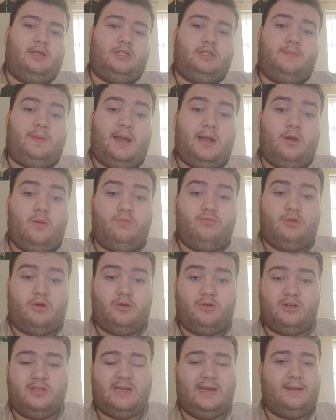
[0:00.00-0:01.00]
Tobacco
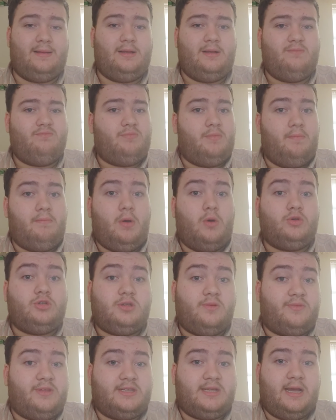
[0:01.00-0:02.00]
products that
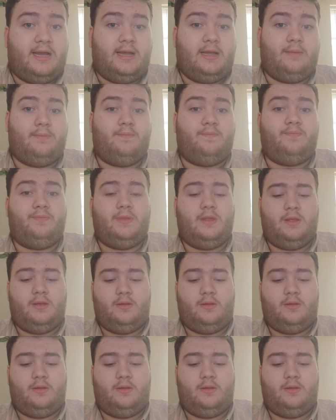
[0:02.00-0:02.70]
most of the time